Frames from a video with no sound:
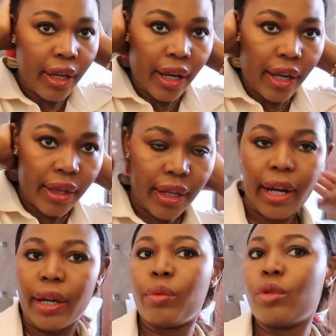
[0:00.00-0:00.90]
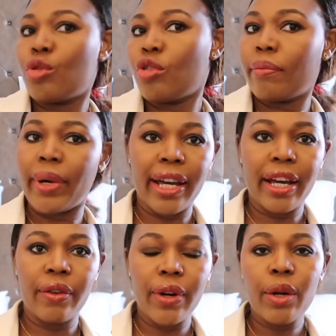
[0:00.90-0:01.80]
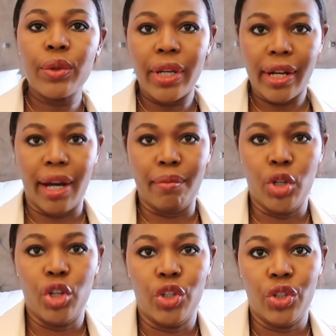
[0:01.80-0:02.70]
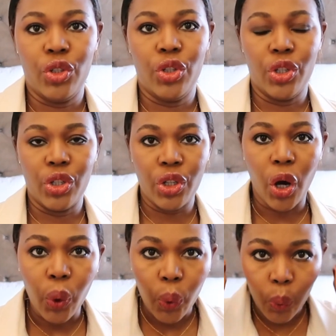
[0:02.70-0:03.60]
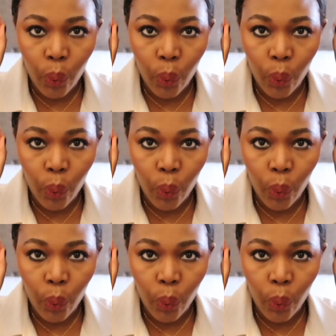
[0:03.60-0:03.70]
And then I will sort my hair out and I'm good to go.